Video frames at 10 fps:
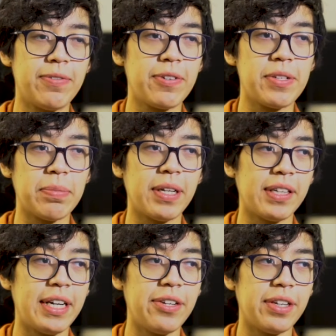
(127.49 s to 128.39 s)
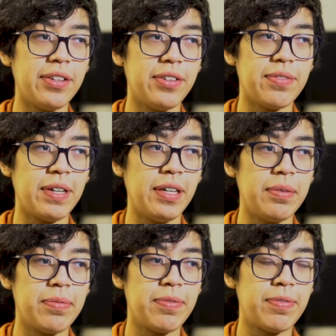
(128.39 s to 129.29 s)
for something that you can
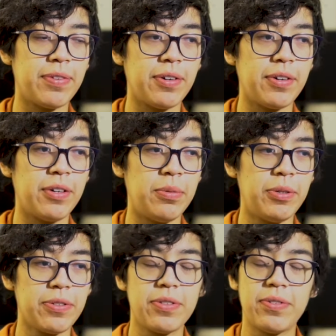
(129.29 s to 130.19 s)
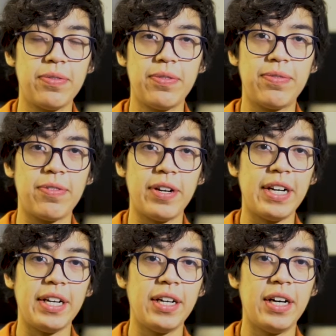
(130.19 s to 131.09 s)
develop for almost
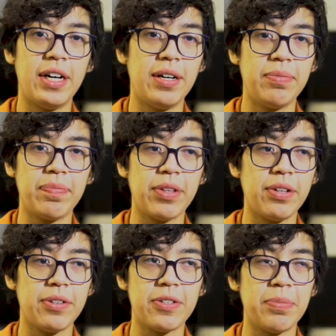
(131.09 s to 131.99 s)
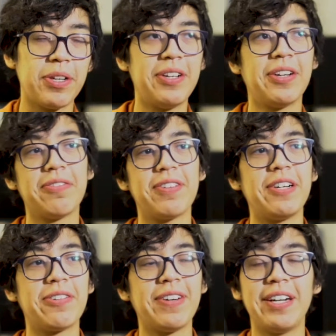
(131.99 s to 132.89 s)
free, assuming you can
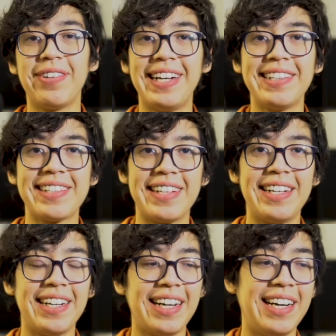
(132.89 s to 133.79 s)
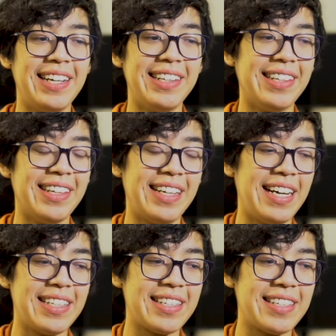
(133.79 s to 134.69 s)
find your way to a headset, and
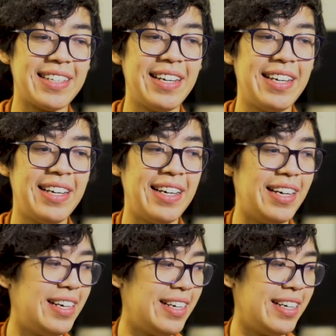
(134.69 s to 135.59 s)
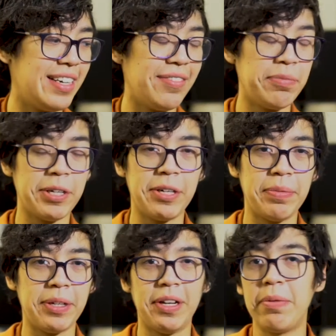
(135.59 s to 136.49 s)
that's even
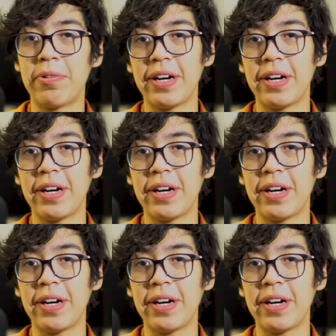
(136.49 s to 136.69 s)
becoming a lot more